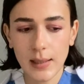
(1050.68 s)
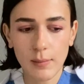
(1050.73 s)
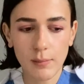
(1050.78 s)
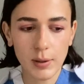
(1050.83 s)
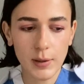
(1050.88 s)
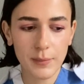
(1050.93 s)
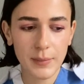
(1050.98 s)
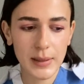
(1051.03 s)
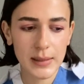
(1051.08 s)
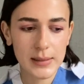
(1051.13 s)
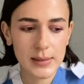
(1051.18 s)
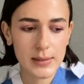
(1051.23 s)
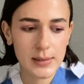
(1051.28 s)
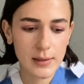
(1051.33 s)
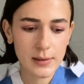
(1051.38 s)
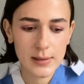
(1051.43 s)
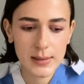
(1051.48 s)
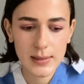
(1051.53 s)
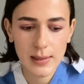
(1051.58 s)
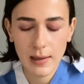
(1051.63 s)
implement,
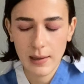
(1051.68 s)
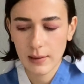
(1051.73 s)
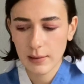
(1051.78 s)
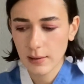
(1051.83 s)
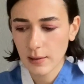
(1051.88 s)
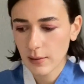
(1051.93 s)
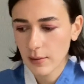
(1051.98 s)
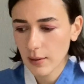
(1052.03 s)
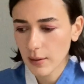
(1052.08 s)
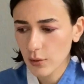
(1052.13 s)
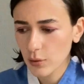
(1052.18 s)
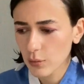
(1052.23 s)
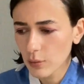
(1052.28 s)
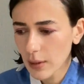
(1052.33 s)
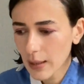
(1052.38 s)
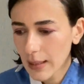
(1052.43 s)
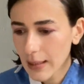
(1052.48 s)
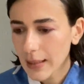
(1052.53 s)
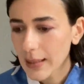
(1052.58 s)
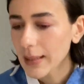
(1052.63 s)
is there anything cool?
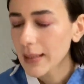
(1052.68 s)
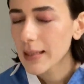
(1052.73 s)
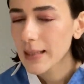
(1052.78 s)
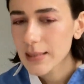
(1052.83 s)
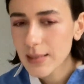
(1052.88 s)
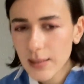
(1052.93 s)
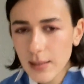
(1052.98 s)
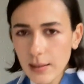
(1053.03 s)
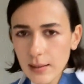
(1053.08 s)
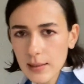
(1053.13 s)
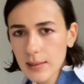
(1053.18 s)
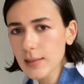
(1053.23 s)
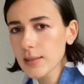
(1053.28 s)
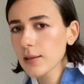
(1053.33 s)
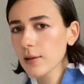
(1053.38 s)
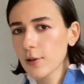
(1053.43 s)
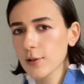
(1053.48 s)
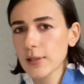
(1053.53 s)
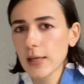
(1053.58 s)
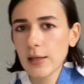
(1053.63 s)
It's
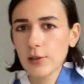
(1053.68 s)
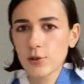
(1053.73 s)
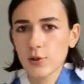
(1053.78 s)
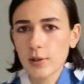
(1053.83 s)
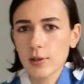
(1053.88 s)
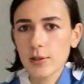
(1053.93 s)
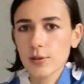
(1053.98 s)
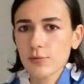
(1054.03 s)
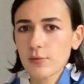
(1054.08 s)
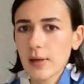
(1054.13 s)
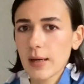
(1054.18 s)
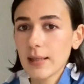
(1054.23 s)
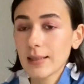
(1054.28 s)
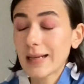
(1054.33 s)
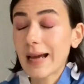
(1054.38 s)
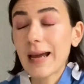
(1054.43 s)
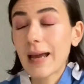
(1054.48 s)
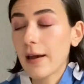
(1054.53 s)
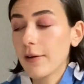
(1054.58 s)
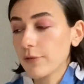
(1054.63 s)
in Los Angeles, right?
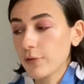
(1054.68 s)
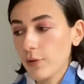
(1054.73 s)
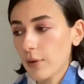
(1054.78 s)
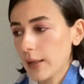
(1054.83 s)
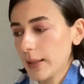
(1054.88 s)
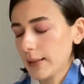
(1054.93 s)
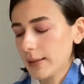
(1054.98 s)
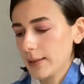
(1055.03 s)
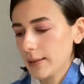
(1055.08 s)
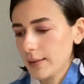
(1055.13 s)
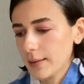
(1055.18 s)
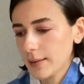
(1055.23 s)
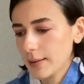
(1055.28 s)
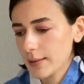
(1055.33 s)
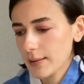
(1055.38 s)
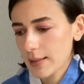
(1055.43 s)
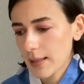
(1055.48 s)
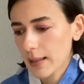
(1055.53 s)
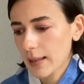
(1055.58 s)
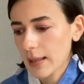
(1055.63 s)
I have no idea.
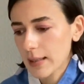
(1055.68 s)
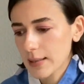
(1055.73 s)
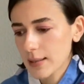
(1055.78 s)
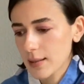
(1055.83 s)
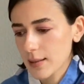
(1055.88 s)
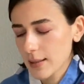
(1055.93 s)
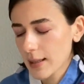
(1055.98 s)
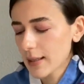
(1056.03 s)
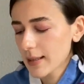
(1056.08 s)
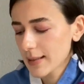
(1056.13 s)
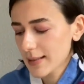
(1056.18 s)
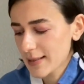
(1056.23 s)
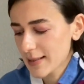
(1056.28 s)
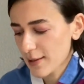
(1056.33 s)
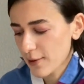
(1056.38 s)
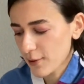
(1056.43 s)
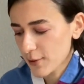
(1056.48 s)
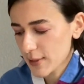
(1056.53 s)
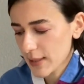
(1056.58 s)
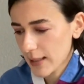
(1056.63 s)
I guess it's in
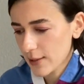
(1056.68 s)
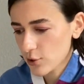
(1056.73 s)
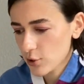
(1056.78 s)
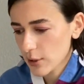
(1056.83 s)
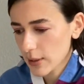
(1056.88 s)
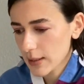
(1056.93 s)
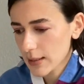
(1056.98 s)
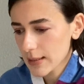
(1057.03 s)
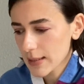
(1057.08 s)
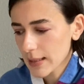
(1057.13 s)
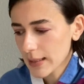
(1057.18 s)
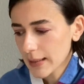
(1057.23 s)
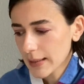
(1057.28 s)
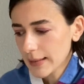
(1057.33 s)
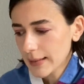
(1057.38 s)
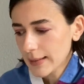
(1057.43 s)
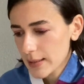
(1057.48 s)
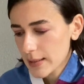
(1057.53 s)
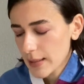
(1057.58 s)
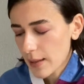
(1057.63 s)
Los Angeles.
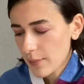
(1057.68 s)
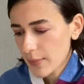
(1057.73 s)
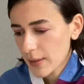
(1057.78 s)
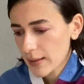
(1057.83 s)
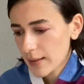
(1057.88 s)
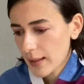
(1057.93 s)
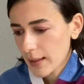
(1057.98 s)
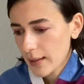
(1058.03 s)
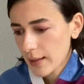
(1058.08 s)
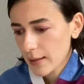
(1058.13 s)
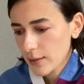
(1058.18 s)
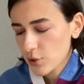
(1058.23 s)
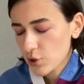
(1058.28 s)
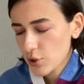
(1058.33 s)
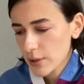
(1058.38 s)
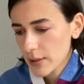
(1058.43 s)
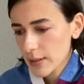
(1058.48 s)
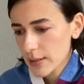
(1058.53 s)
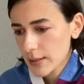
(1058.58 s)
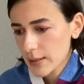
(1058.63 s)
I mean, they
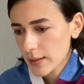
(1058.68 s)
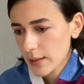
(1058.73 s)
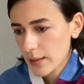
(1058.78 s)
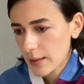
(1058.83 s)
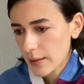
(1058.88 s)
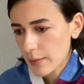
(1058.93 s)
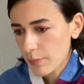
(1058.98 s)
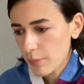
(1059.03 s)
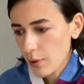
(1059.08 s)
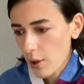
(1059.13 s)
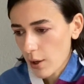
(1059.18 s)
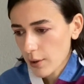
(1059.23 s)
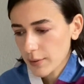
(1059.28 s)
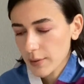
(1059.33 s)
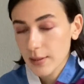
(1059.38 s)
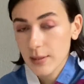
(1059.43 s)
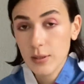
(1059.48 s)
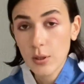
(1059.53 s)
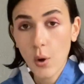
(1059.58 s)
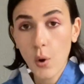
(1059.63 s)
just blocked
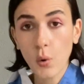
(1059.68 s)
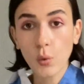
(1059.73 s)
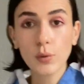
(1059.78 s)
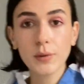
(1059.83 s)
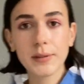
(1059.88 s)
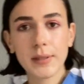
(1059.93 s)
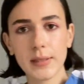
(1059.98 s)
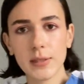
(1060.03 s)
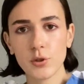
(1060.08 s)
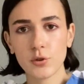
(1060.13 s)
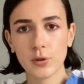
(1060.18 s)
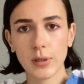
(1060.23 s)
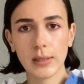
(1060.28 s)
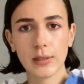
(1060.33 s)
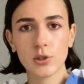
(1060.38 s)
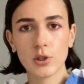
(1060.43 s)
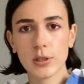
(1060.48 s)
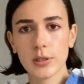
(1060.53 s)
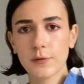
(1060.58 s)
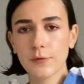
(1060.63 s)
this whole district
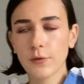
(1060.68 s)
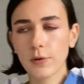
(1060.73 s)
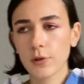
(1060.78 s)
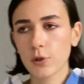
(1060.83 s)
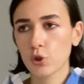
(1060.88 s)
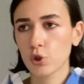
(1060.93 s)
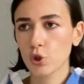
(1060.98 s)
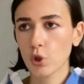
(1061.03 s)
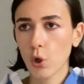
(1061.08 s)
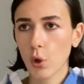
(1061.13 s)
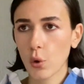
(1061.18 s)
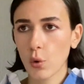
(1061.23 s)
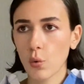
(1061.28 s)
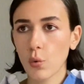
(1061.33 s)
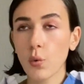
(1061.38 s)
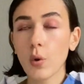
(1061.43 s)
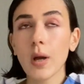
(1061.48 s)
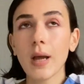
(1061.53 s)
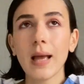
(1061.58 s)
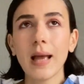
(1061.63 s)
just for the
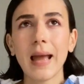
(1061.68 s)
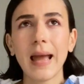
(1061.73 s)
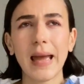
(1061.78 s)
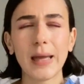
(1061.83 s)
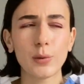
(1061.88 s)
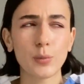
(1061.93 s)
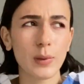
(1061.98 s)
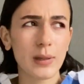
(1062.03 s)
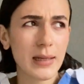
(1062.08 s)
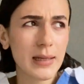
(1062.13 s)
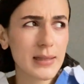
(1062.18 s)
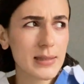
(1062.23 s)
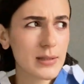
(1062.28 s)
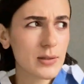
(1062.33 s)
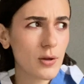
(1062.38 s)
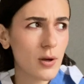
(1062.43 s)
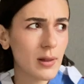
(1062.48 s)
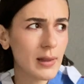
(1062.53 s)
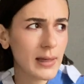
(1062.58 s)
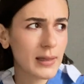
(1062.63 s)
show, and when I
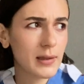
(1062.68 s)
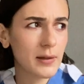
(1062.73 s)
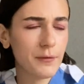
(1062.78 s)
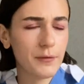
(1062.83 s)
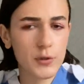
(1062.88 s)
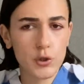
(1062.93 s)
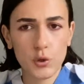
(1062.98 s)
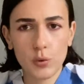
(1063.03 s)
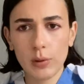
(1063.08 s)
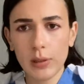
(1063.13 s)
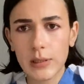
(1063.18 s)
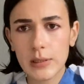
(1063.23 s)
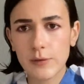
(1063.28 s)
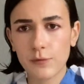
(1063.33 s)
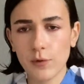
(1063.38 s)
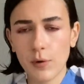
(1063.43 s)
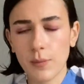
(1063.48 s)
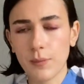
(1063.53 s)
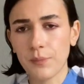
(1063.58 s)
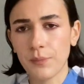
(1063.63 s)
saw like the visuals
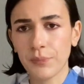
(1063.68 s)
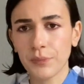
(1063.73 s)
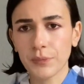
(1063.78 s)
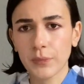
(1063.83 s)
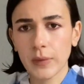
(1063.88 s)
from